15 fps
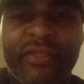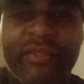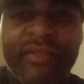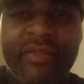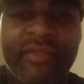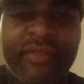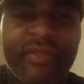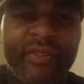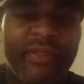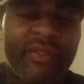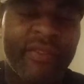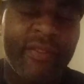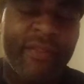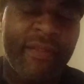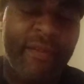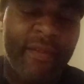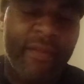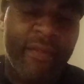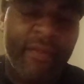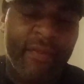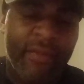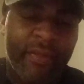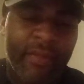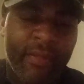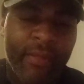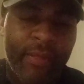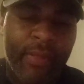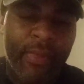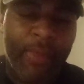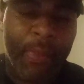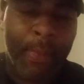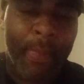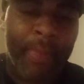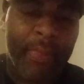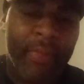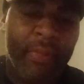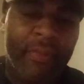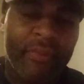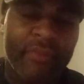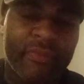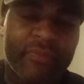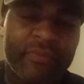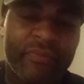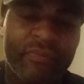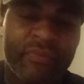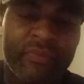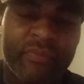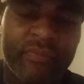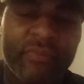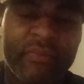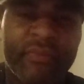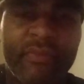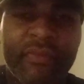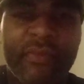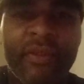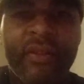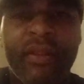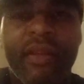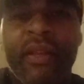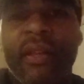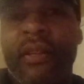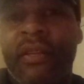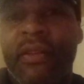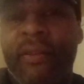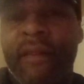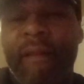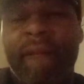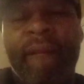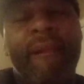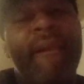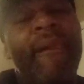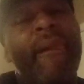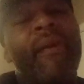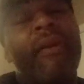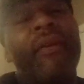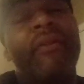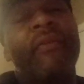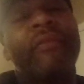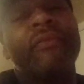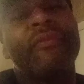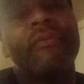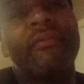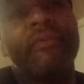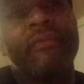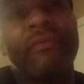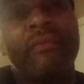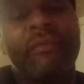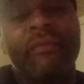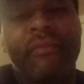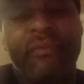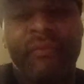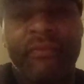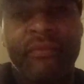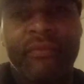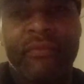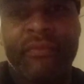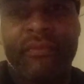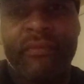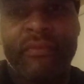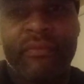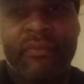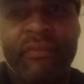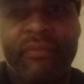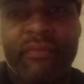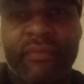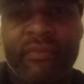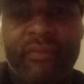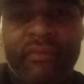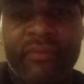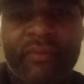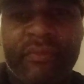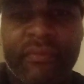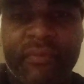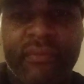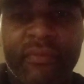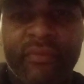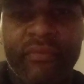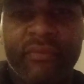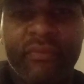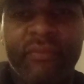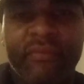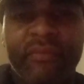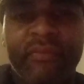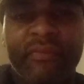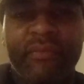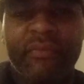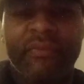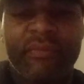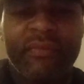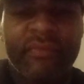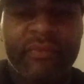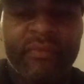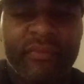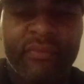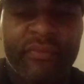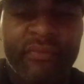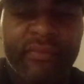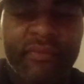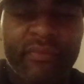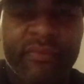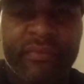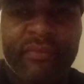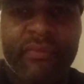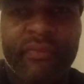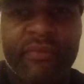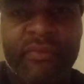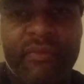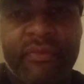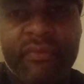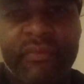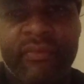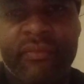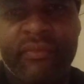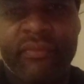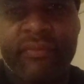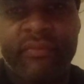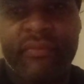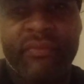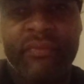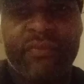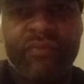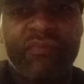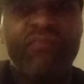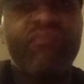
so you was able to keep your job and make your little monies. But maybe you should have cut that man's head off. And I'm not necessarily talking about take your sword to your job, but like he said, the tongue is the